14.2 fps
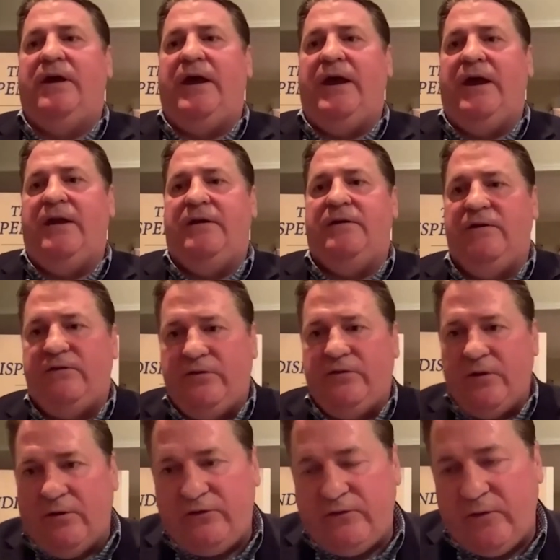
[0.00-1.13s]
And this
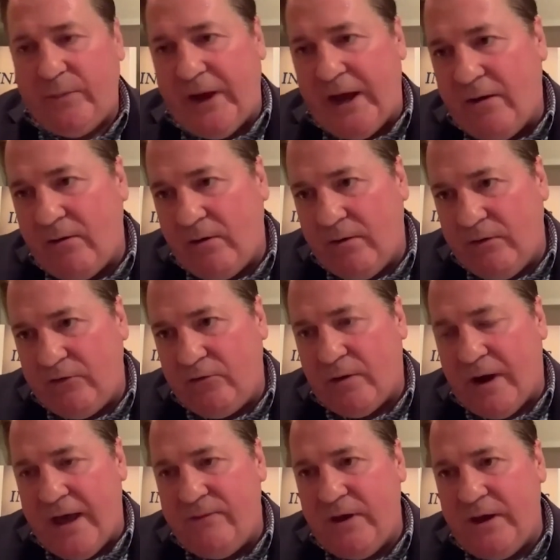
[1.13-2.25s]
thirst for powder is
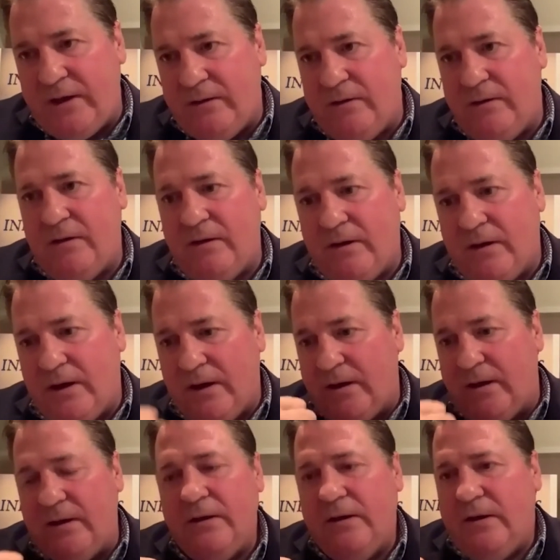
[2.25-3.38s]
driving
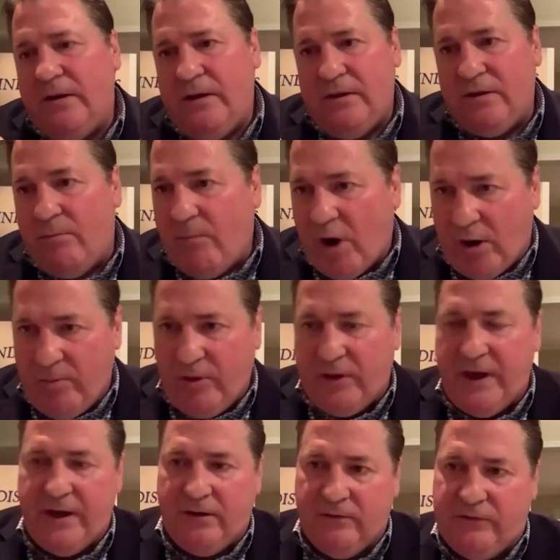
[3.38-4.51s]
uh, the
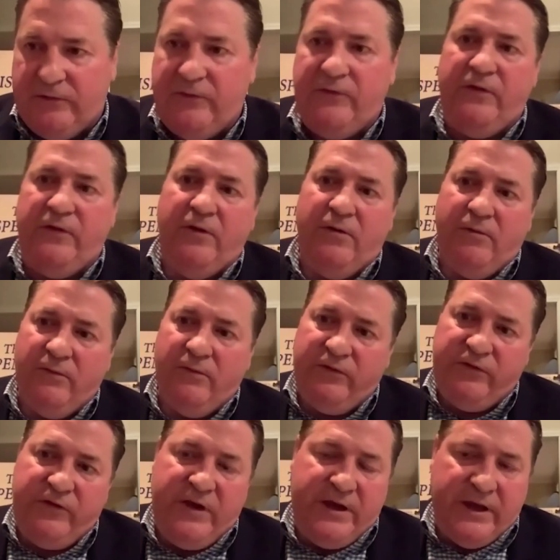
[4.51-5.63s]
marbleheaders to
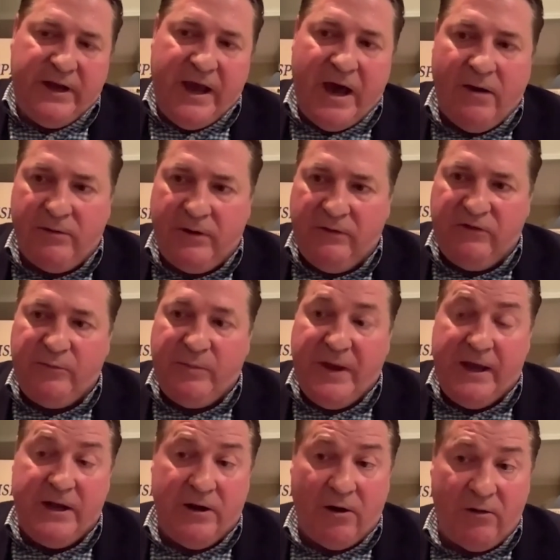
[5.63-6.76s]
seek it out in
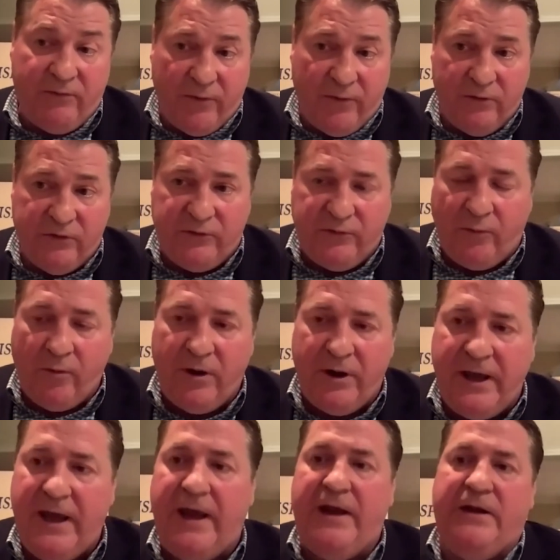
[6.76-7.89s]
Spain. And our first foreign
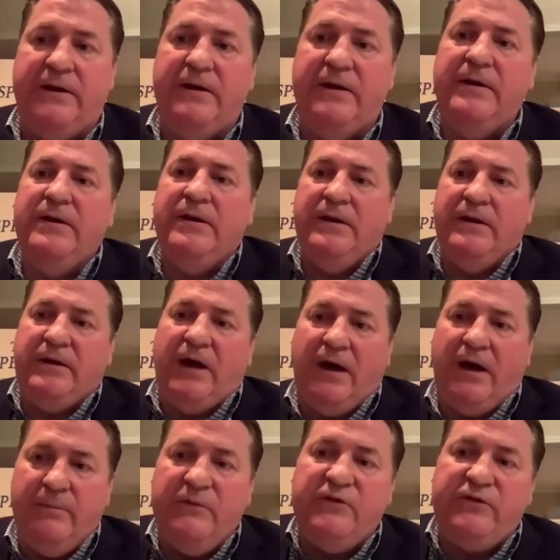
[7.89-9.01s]
aid
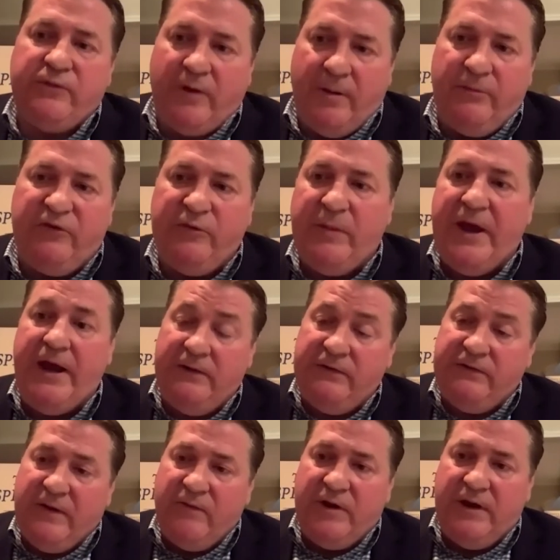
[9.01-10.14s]
comes from Spain in
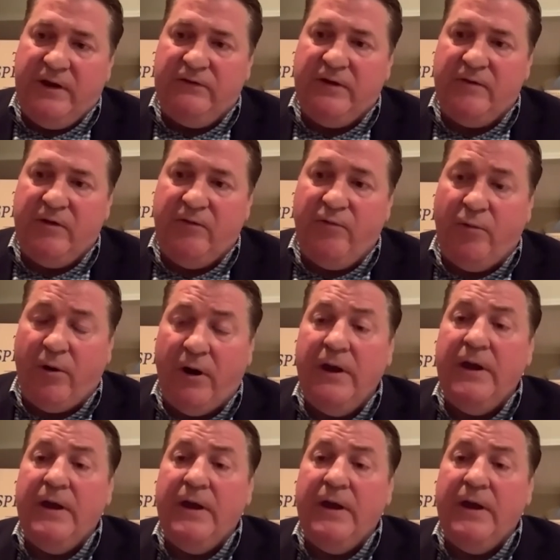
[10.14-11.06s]
1774.